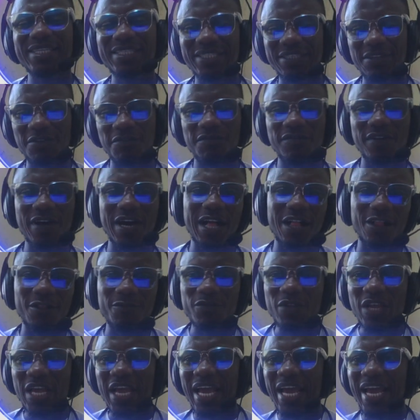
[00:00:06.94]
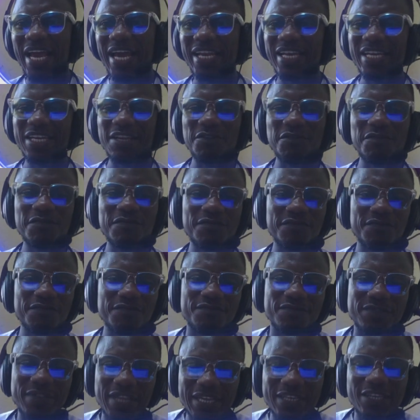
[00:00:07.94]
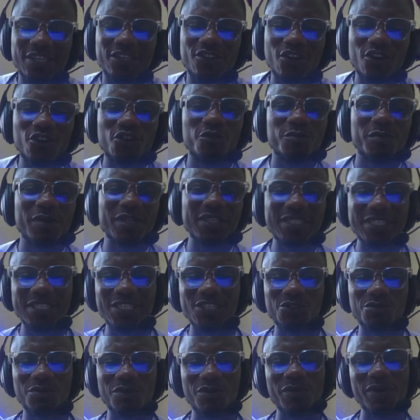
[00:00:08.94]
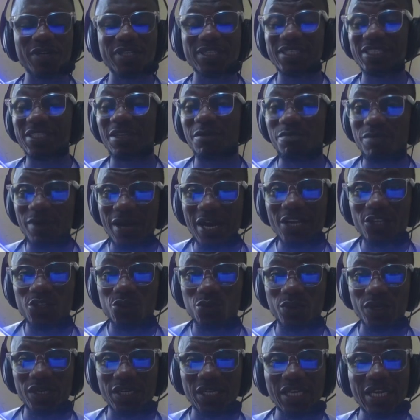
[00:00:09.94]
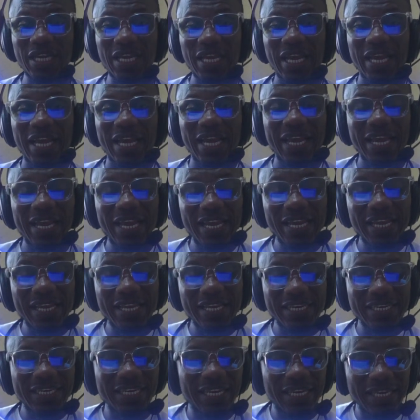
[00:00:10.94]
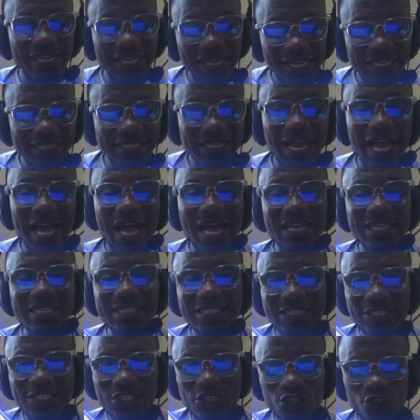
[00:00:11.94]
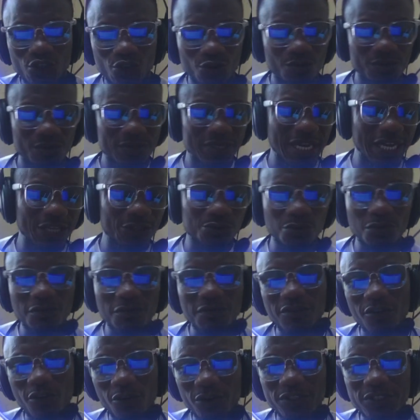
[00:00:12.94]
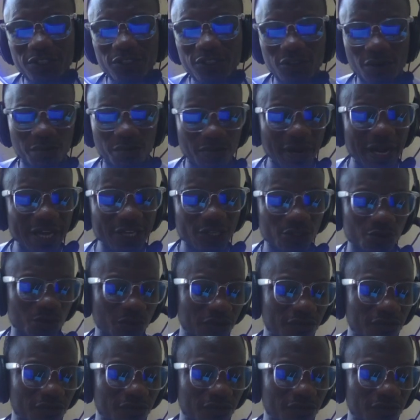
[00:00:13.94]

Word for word: the file, and then the, then the document is requesting a password, and let's assume that you've forgotten your password,